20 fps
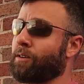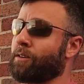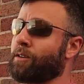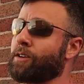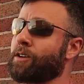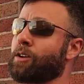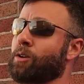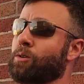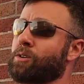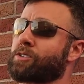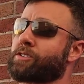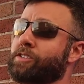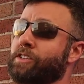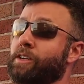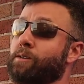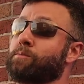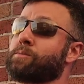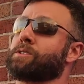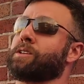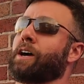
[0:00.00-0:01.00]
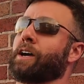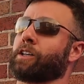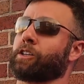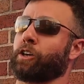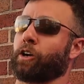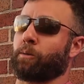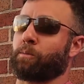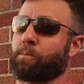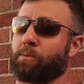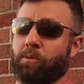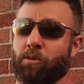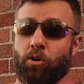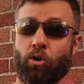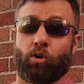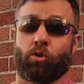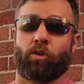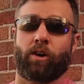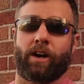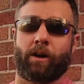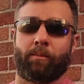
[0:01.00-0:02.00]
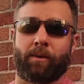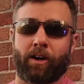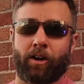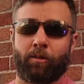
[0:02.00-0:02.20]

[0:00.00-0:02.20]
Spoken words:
you know, it seems like they're programming